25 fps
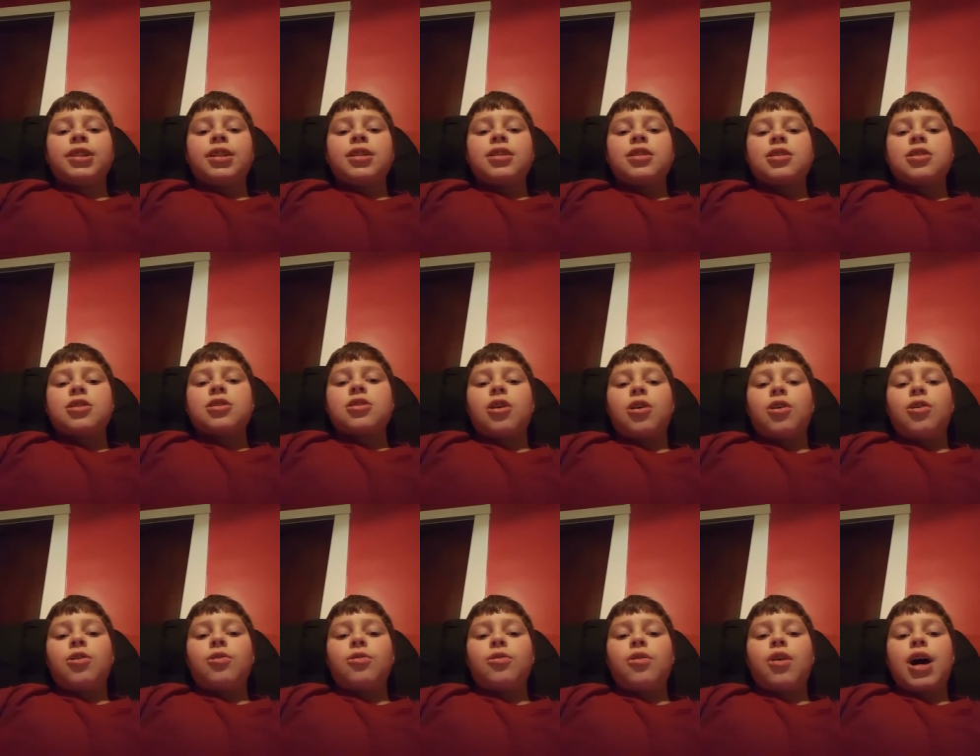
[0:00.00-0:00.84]

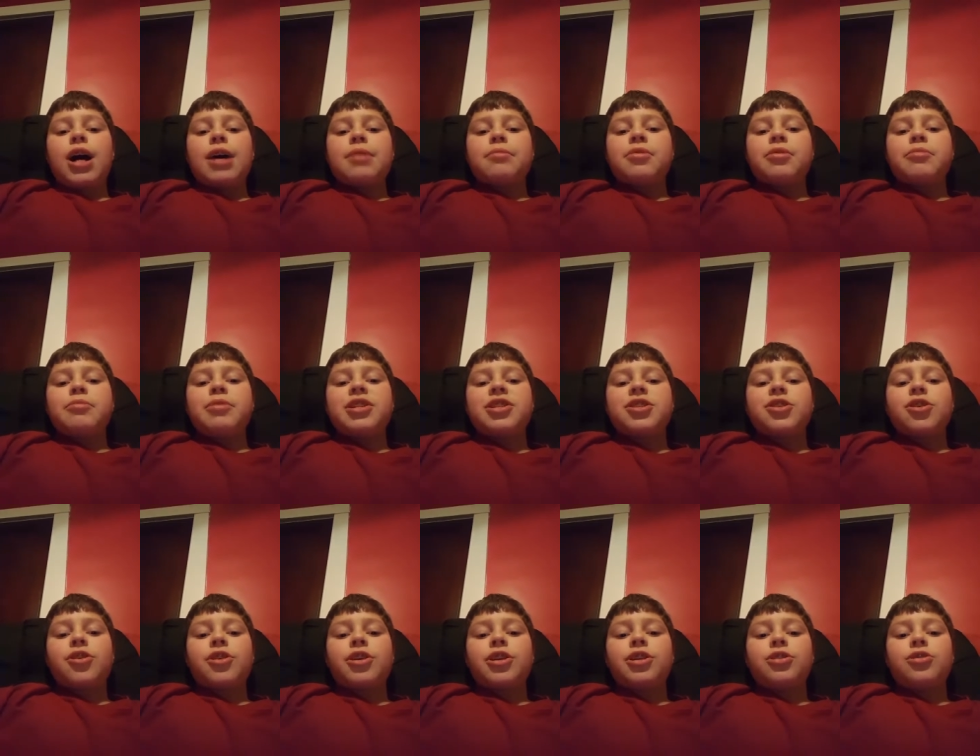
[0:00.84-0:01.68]
So I'm going to be
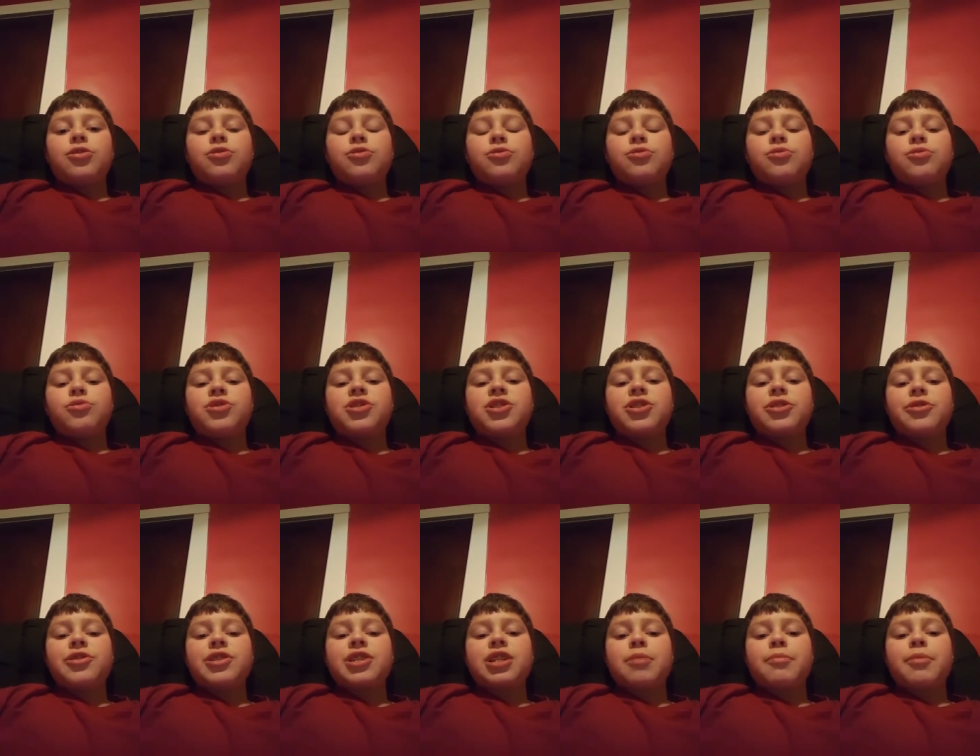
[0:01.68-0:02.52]
starting a new
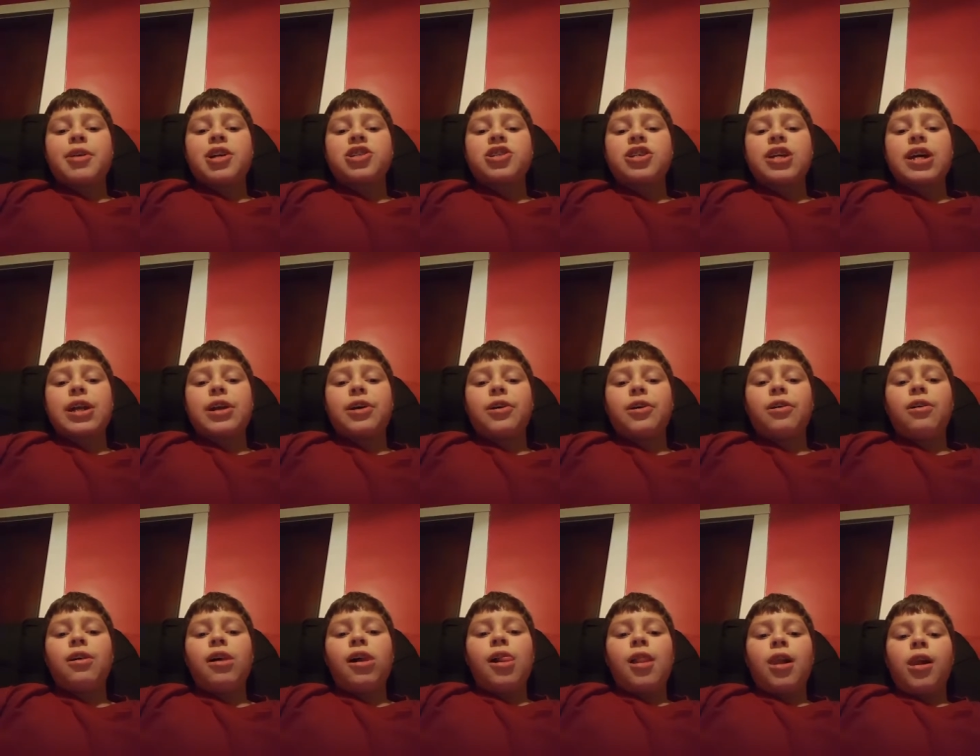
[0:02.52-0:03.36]
series on my
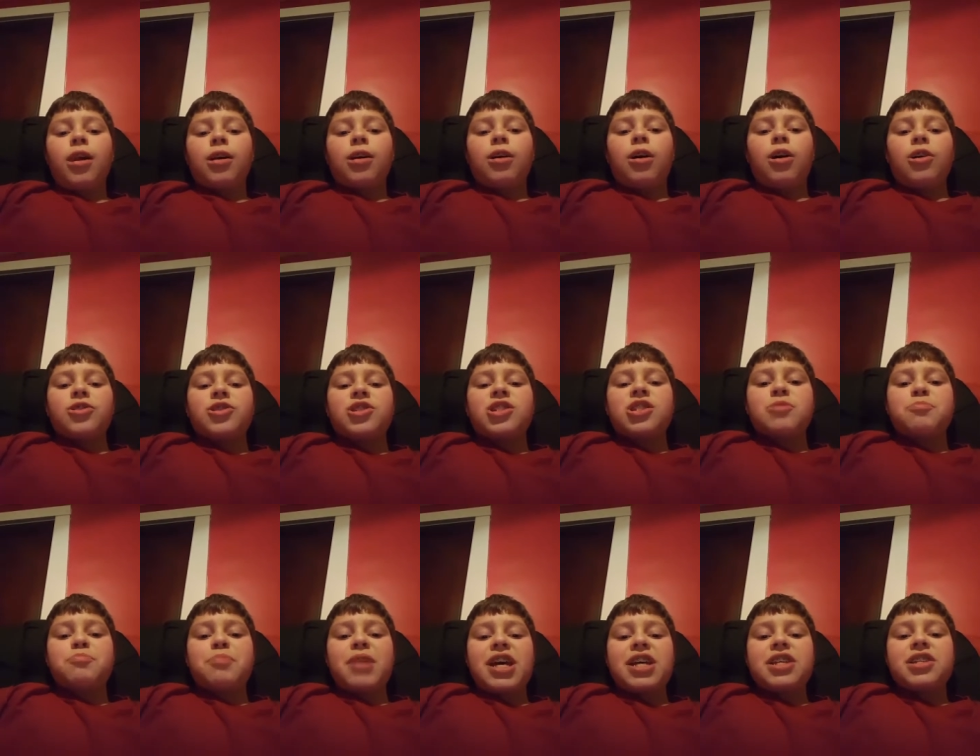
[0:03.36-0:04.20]
channel called
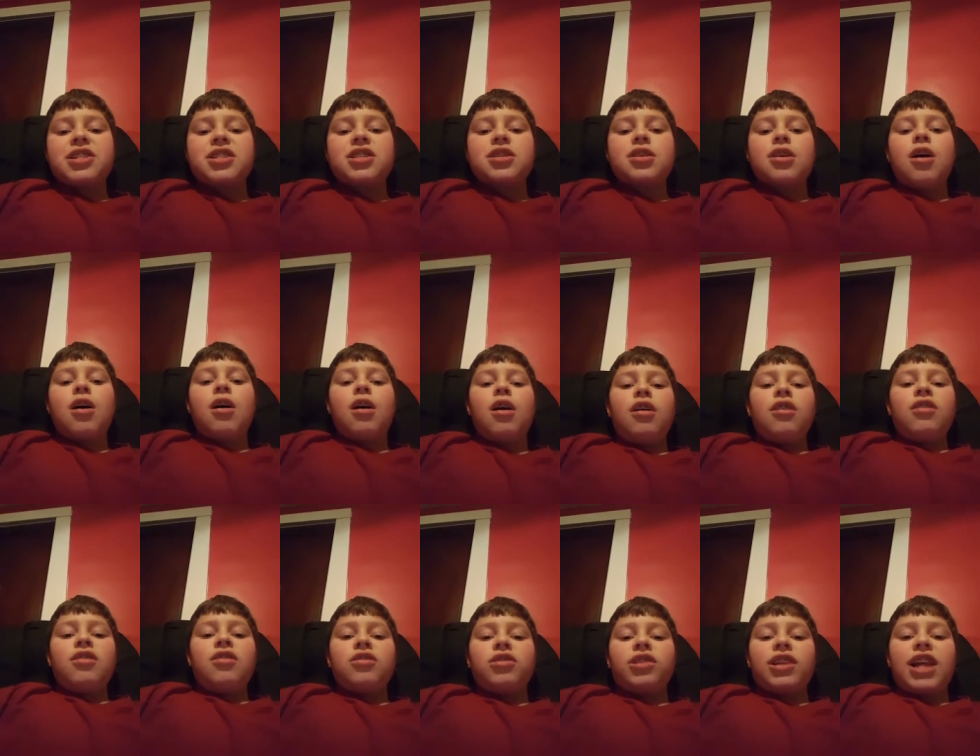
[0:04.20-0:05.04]
Space
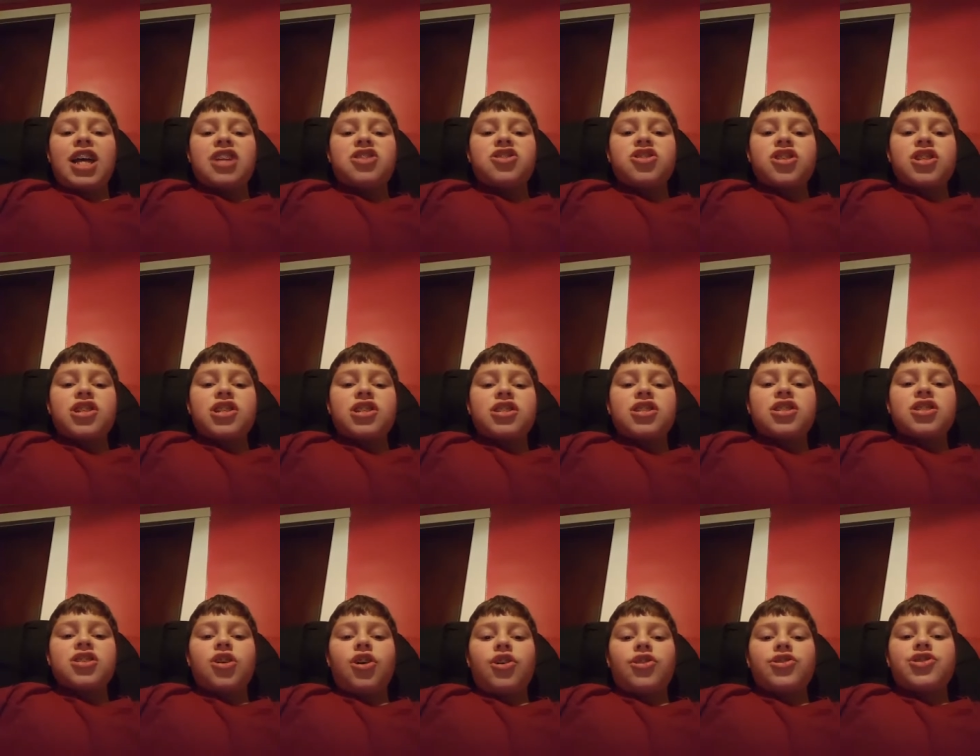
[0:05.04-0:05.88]

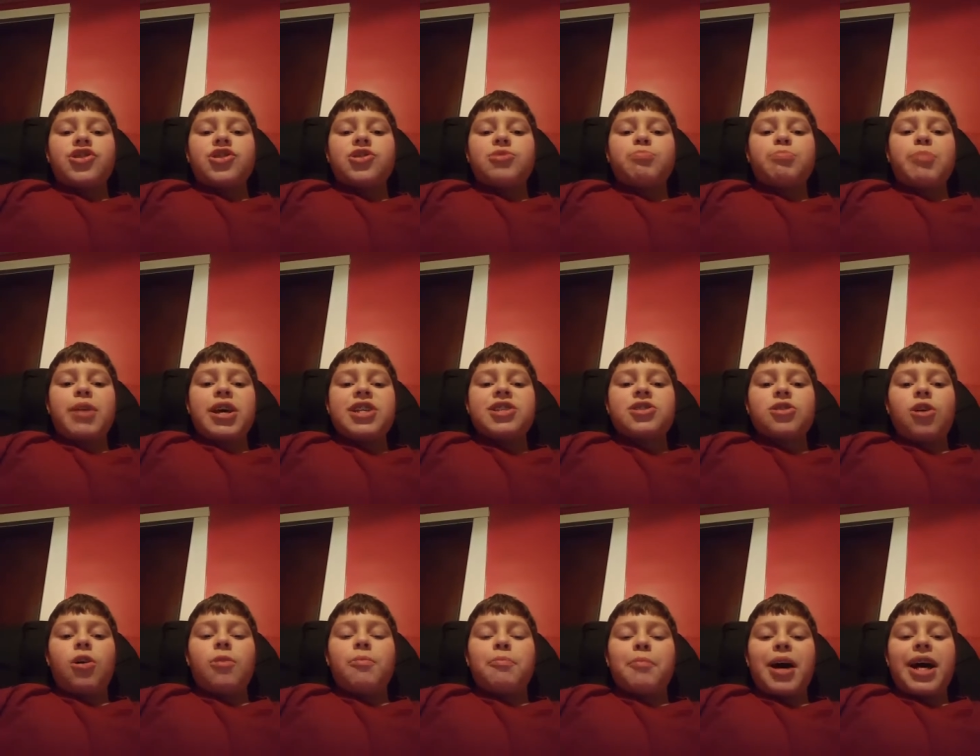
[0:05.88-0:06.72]
Legends, called Space
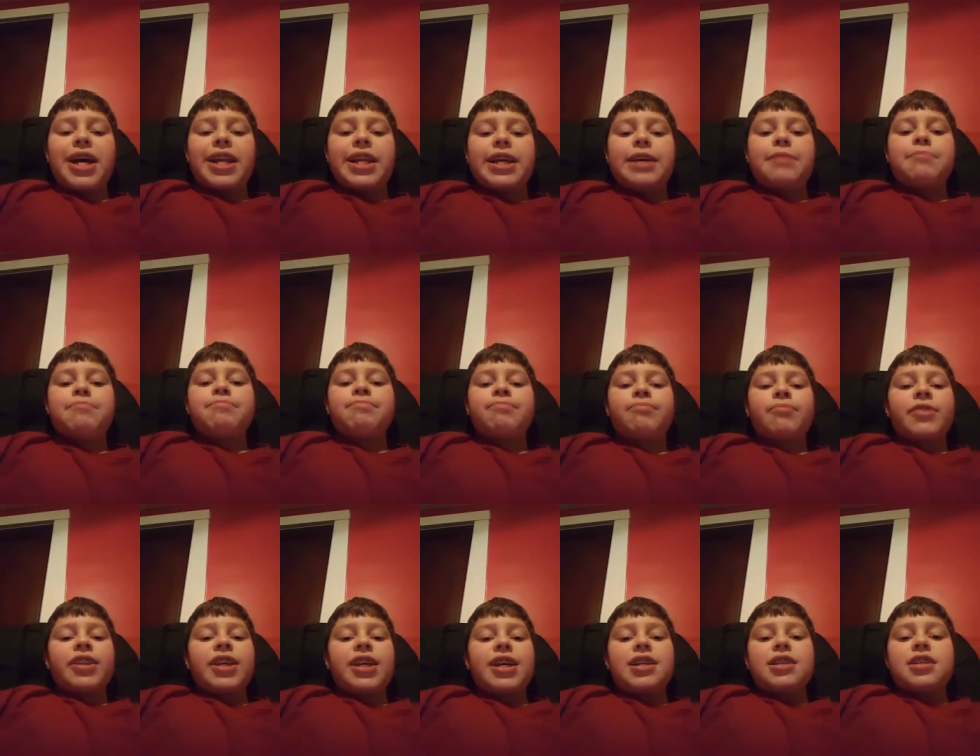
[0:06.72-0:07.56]
Almighty.
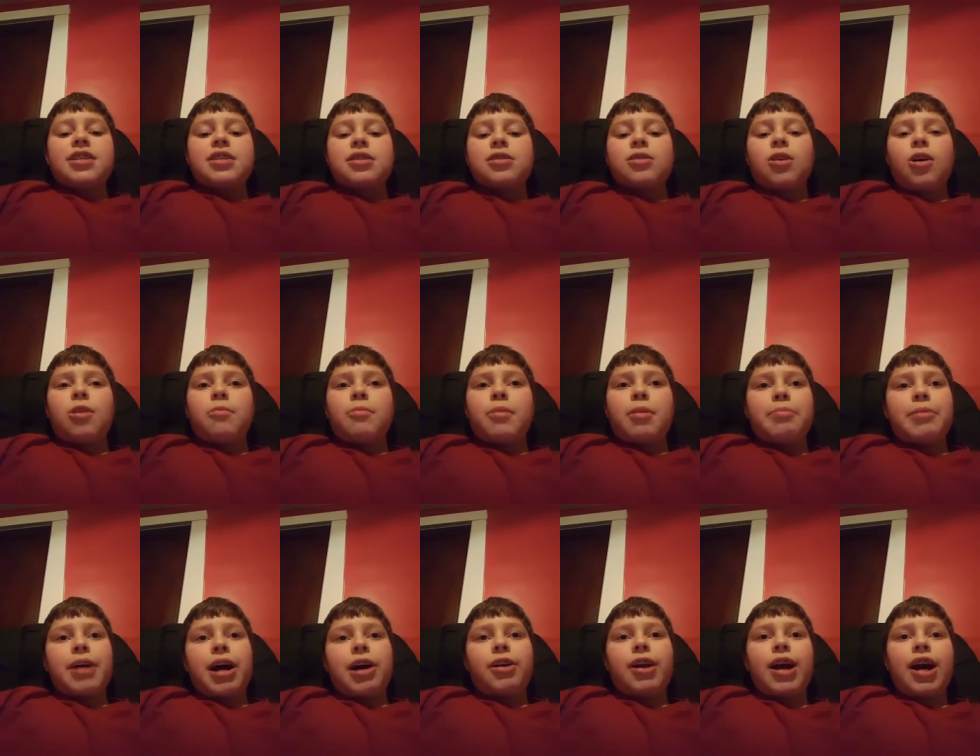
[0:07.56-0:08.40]
It's um,
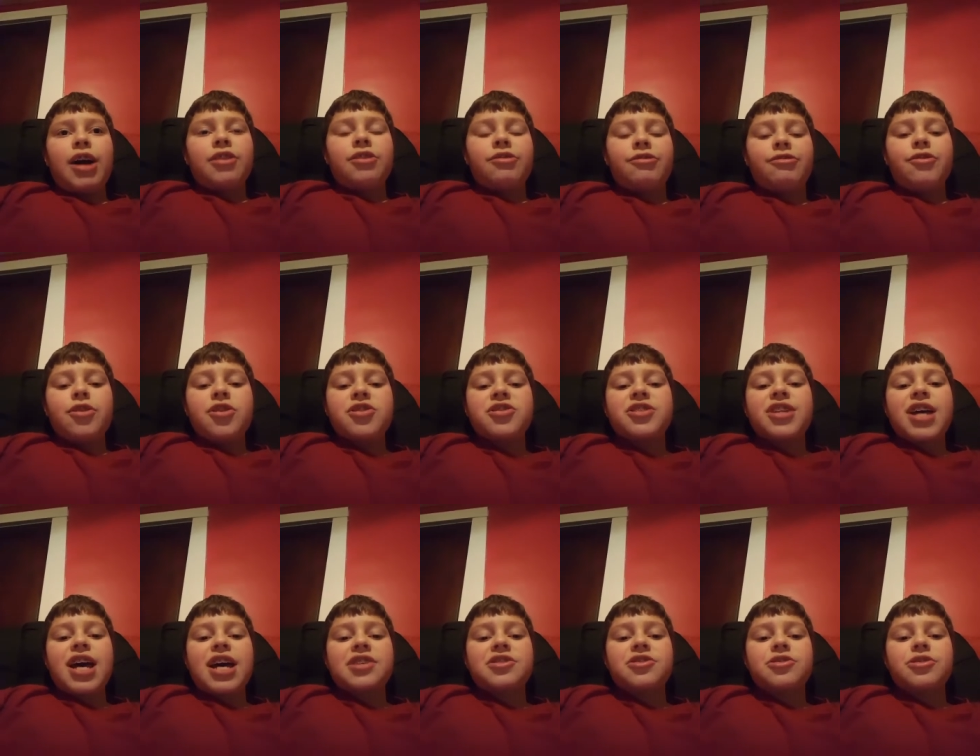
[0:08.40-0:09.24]
about how the first
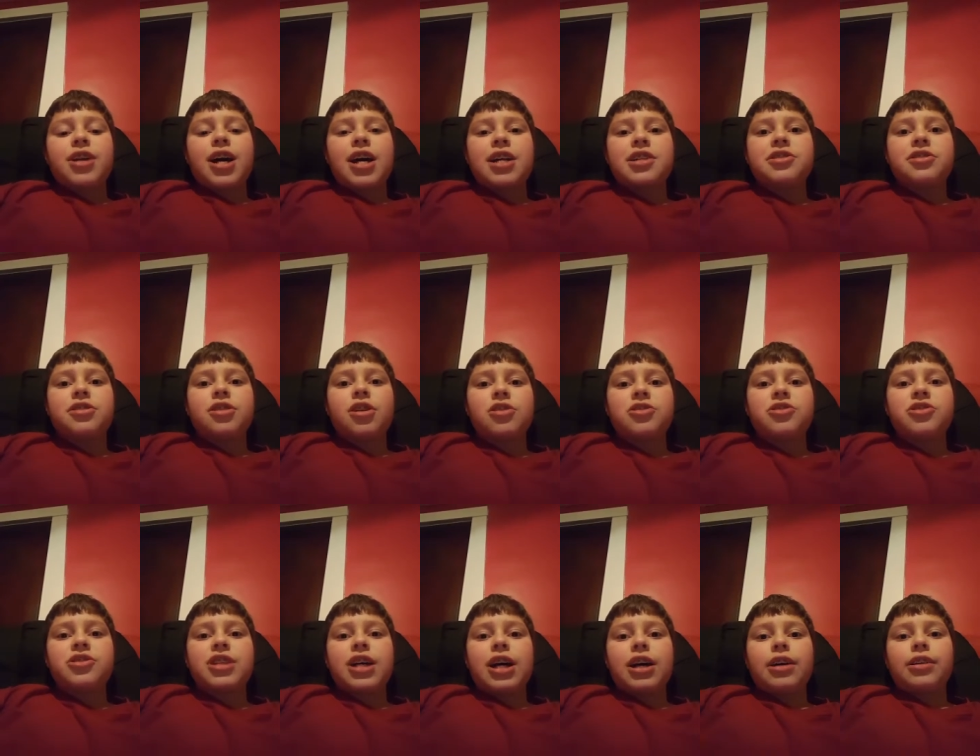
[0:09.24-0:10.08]
astronauts
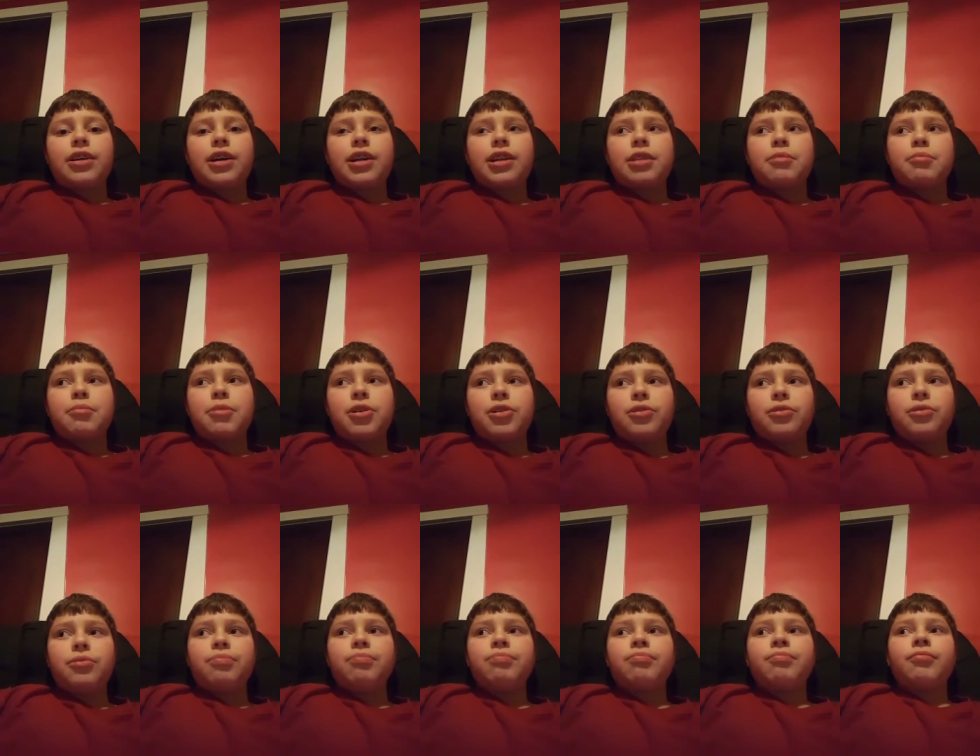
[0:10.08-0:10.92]
touched down on the moon,